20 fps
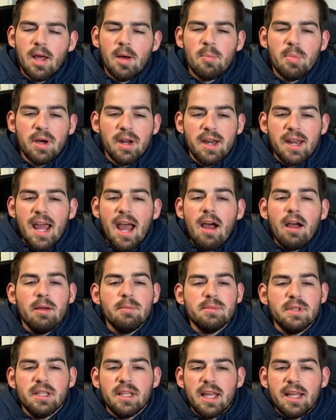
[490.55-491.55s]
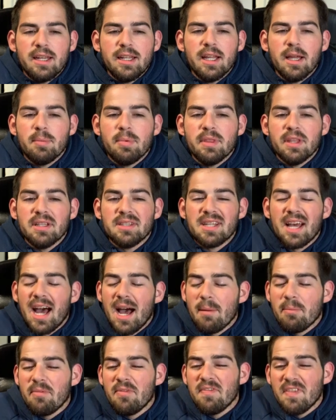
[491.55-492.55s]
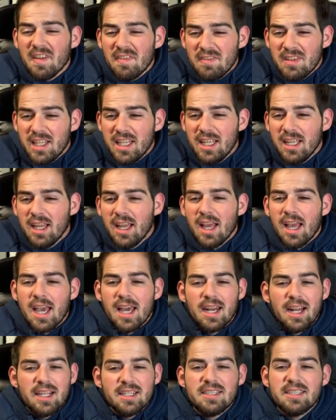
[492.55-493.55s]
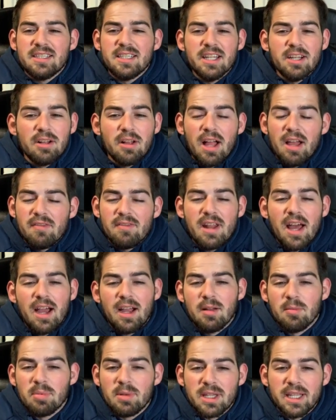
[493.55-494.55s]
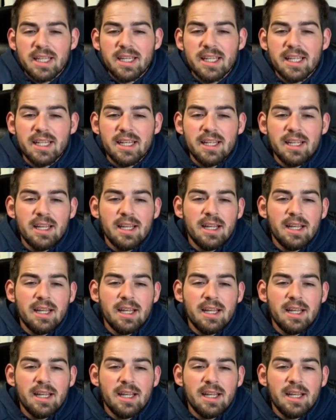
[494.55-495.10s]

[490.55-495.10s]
but now I'm ending up in the top 50, and I still have not completed